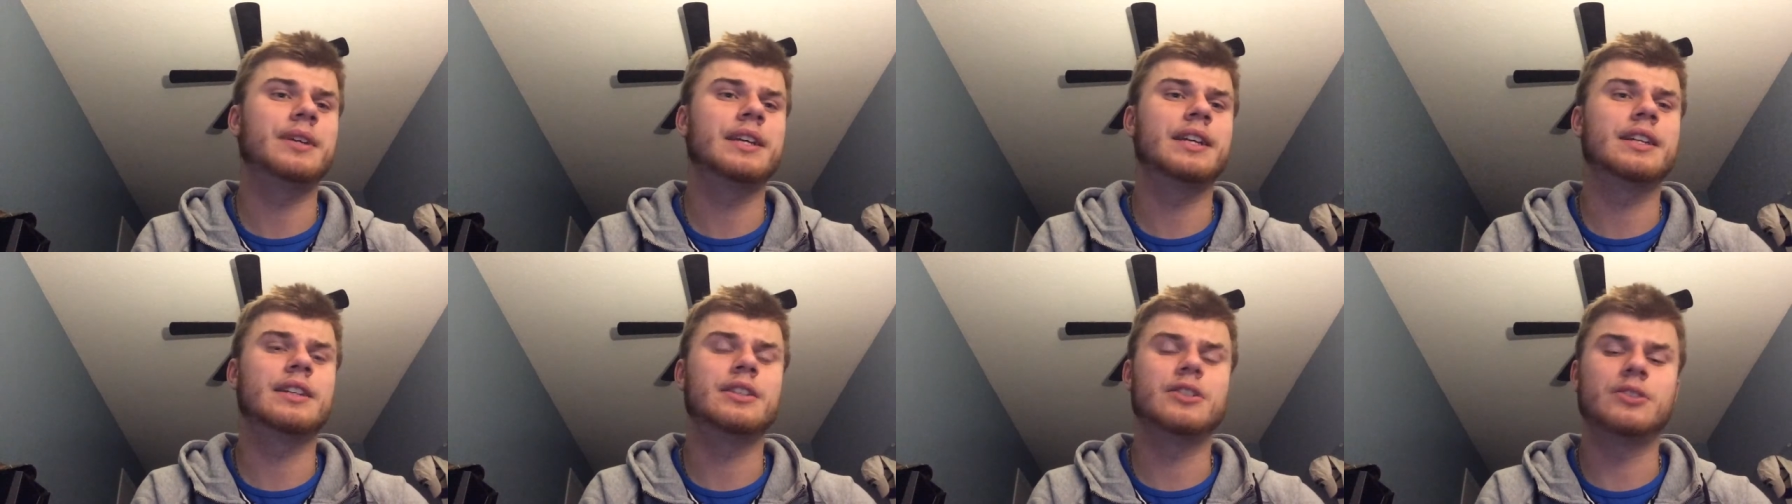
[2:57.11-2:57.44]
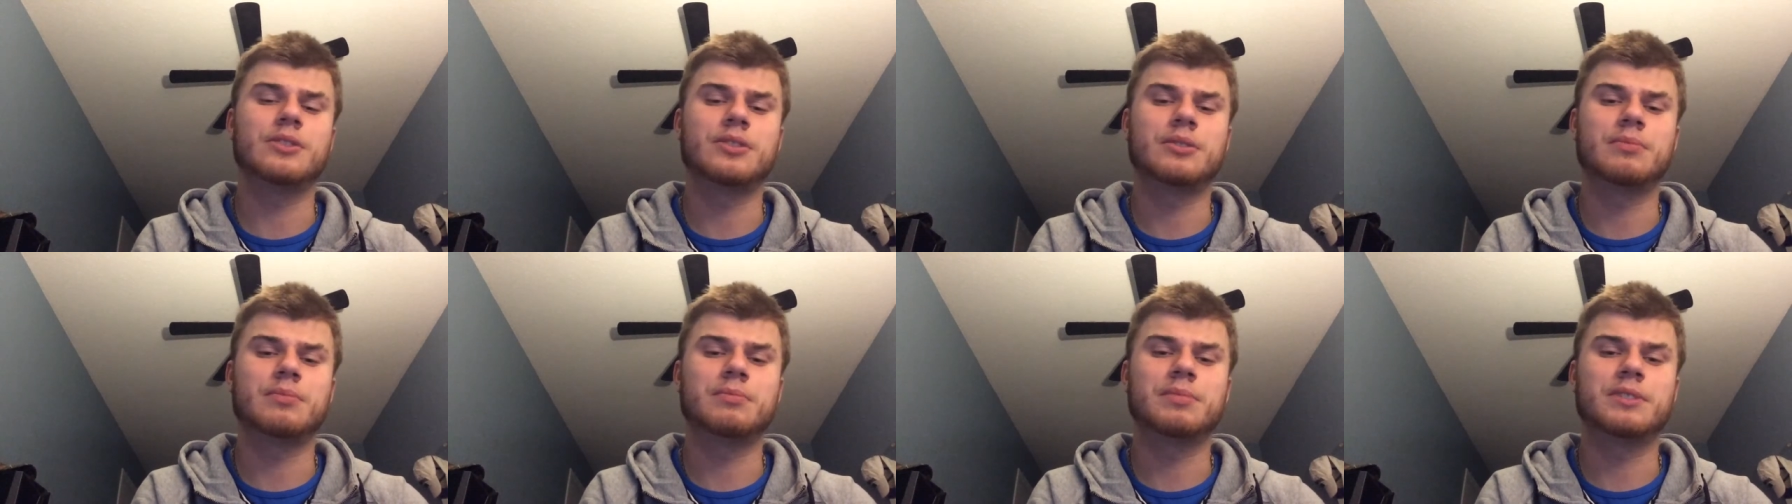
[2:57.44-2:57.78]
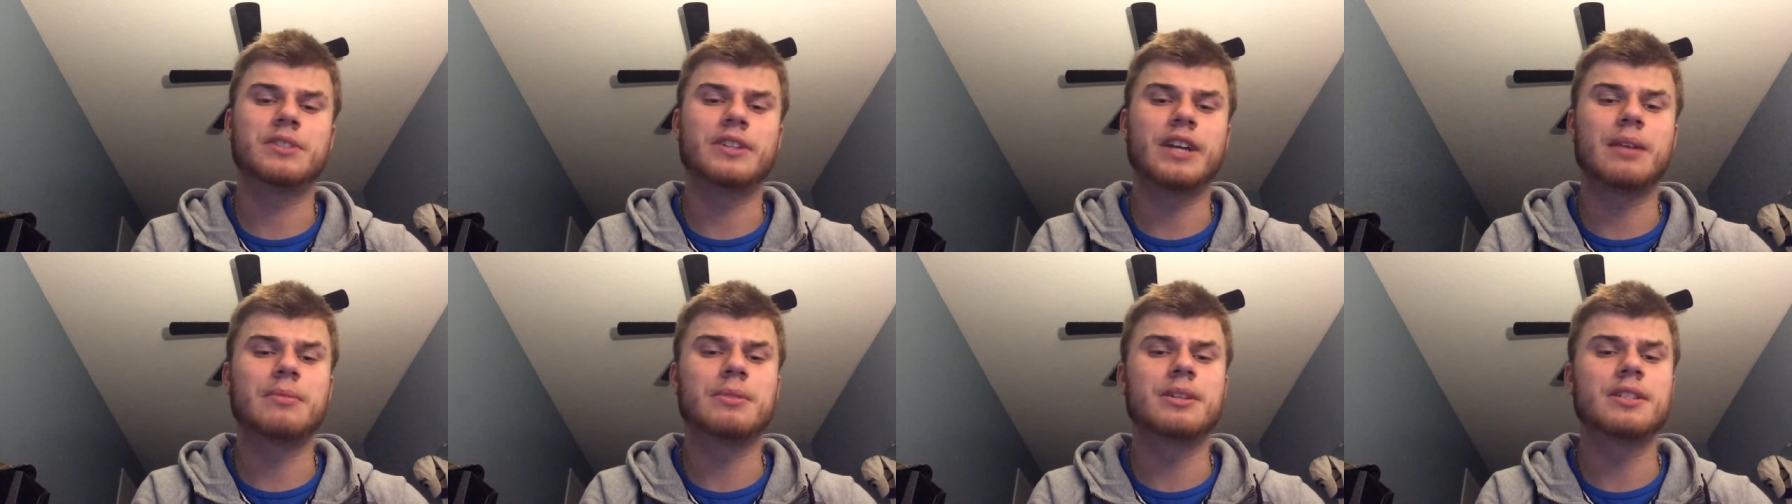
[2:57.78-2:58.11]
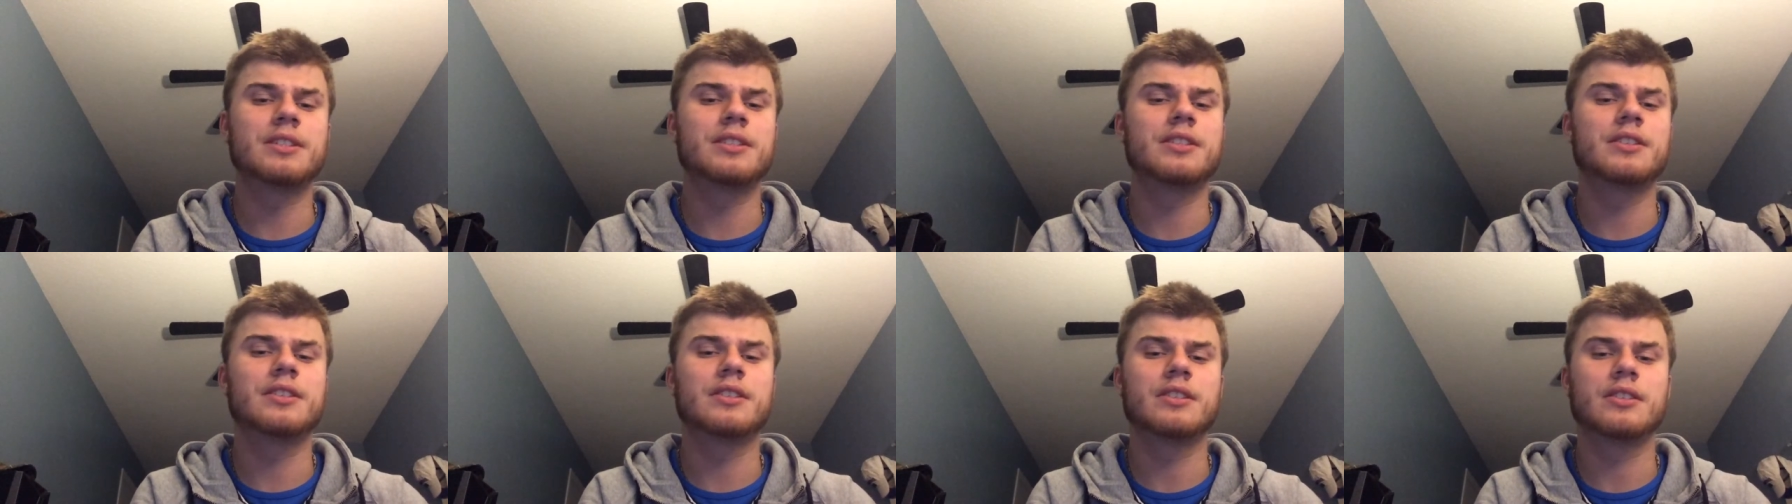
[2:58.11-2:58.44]
get new
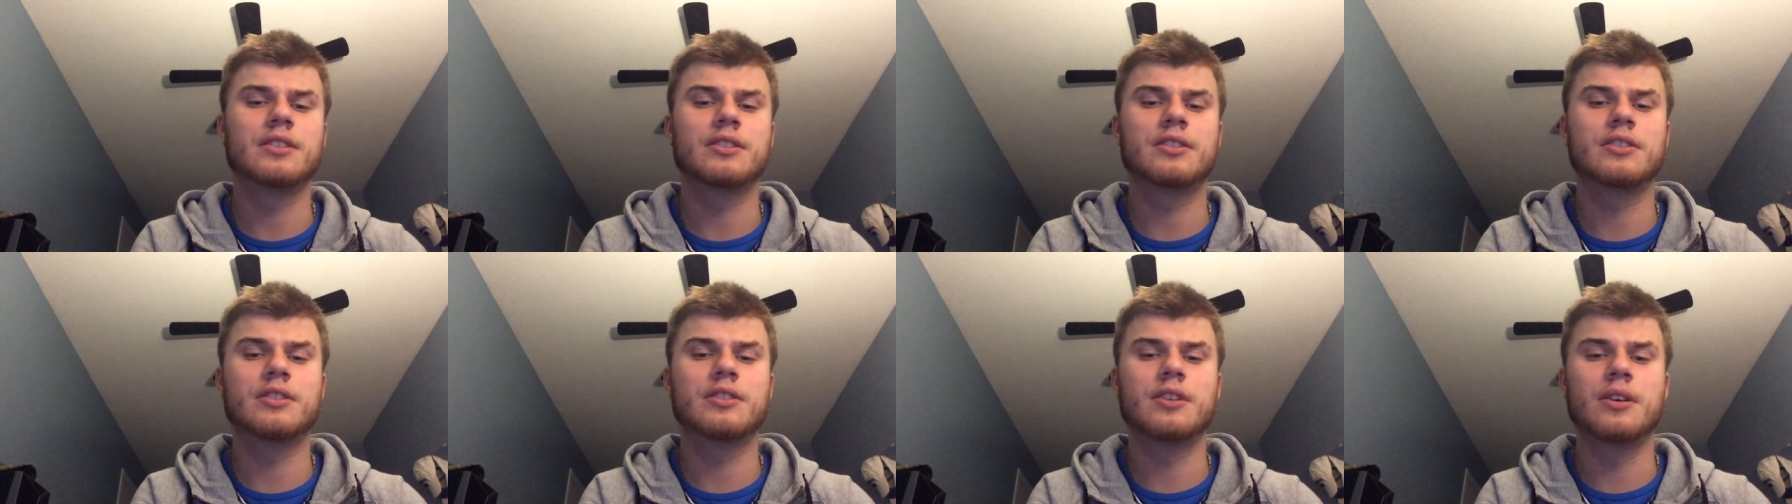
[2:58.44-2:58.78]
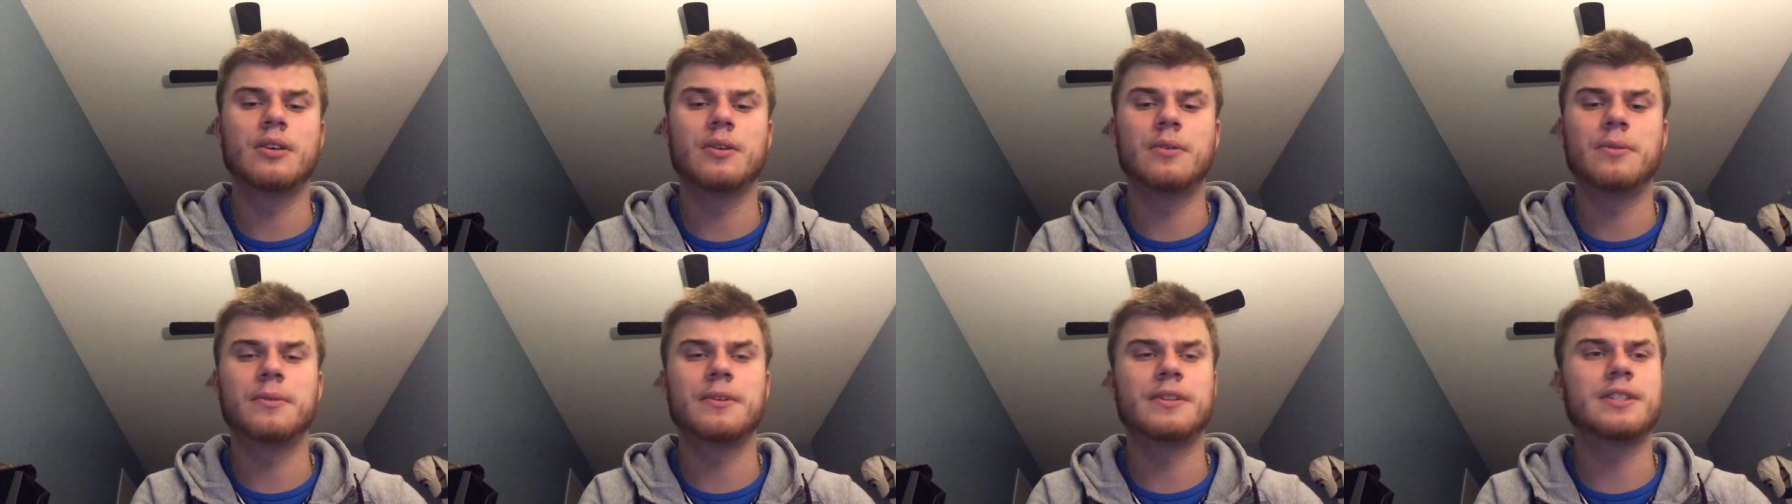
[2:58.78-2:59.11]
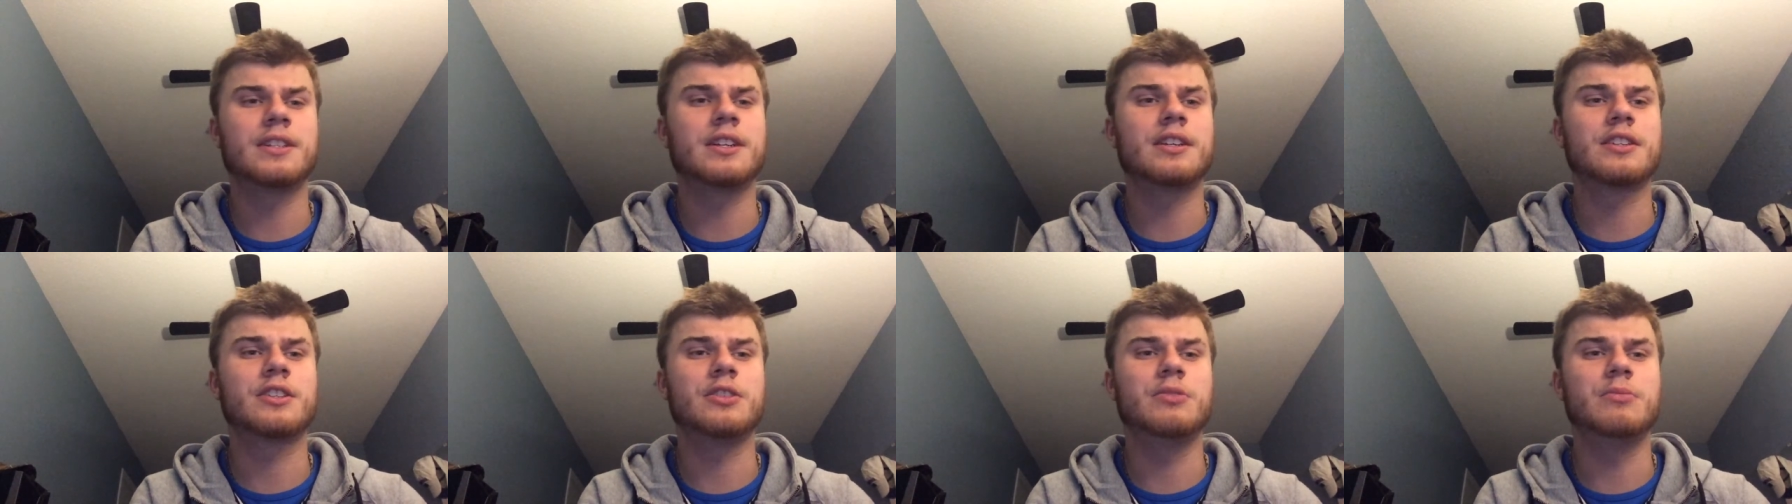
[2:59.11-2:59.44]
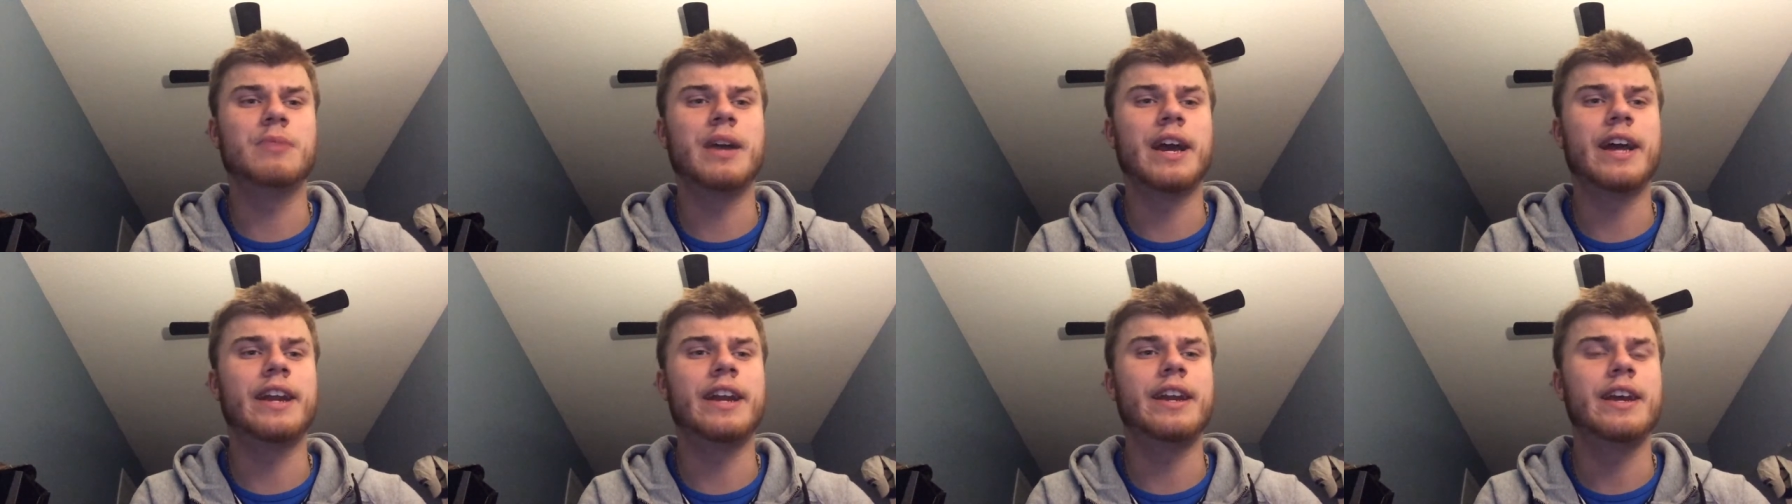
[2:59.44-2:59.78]
subscribers, so it's not too
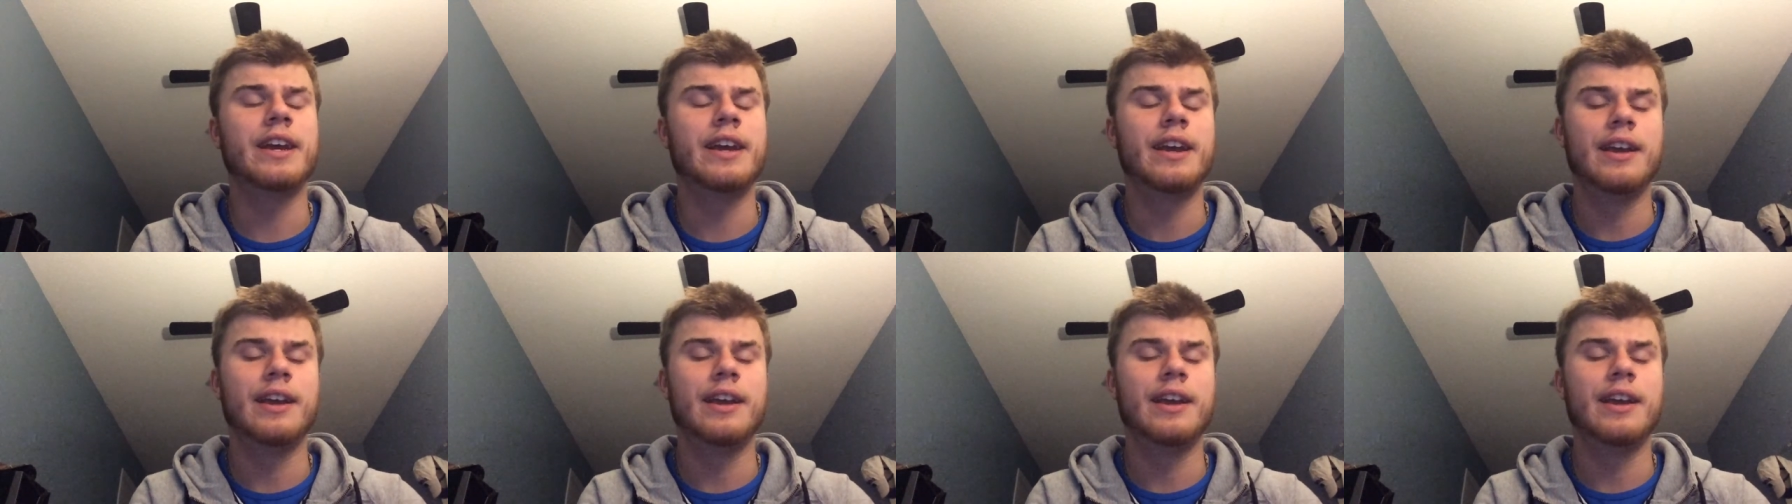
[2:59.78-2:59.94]
bad.